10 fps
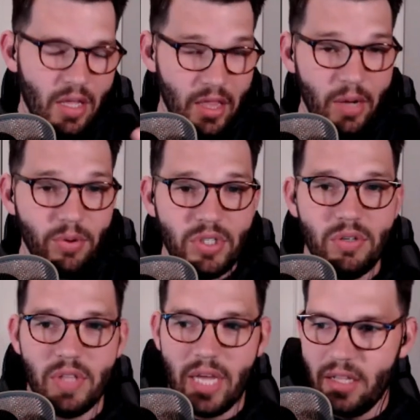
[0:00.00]
they would
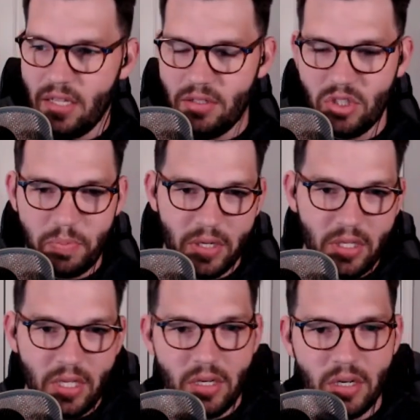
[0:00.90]
do that. They just
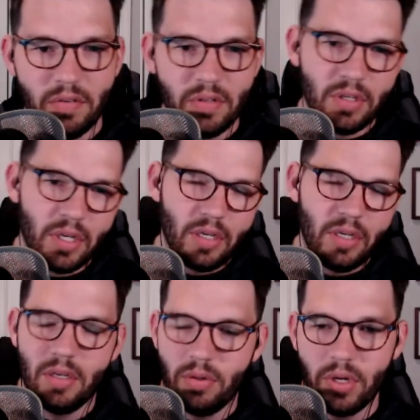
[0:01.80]
barely hit it over, and you're like,
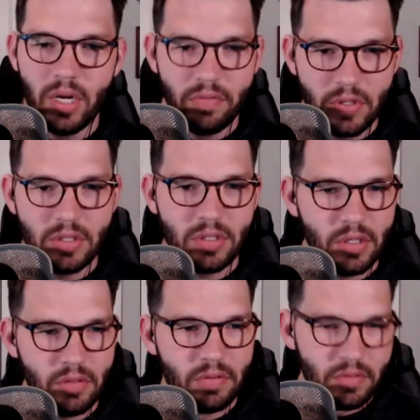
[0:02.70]
whatever.
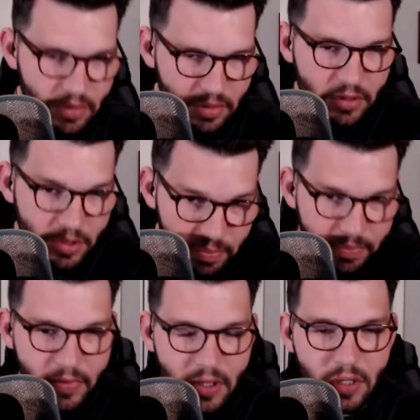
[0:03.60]
So you just,
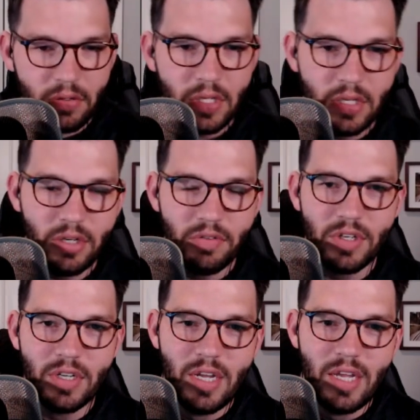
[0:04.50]
hit it
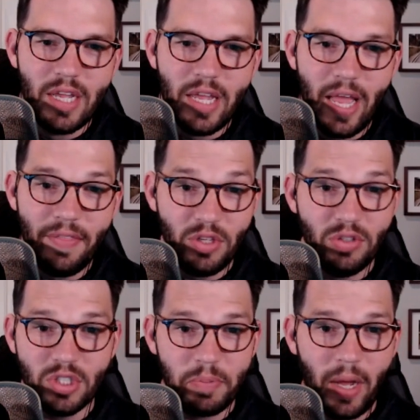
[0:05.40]
over, and then
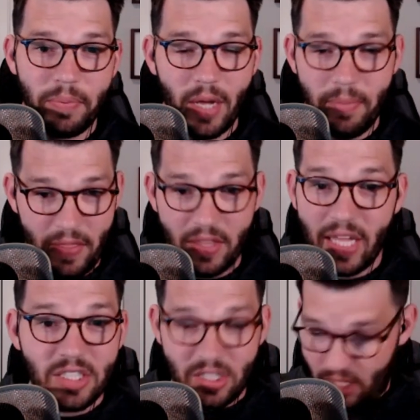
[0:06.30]
you just pop it up, and then
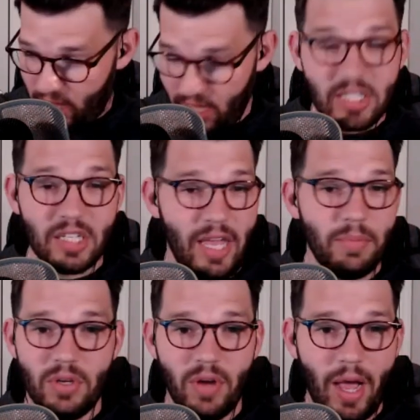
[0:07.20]
they
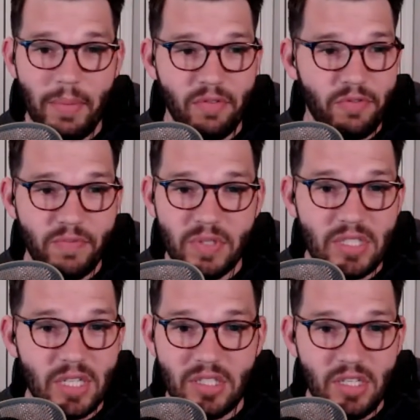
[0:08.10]
slam you. I mean,
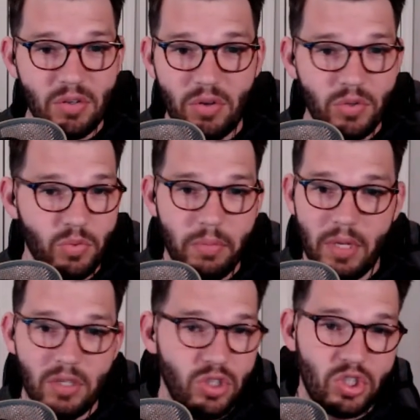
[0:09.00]
60-year-old
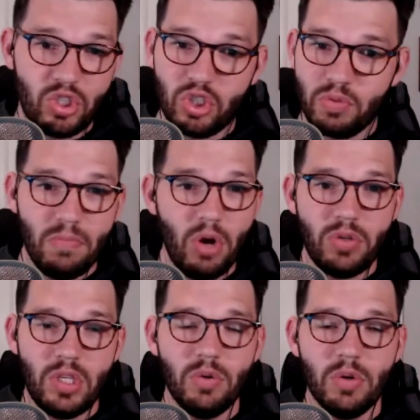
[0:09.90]
women just
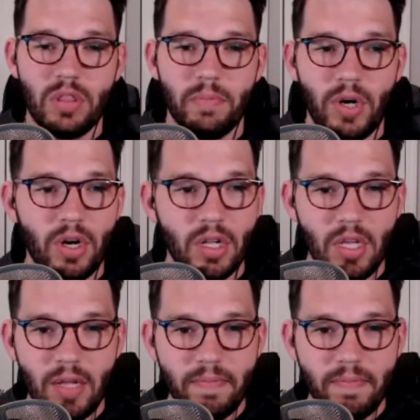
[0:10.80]
smoke you with the ball,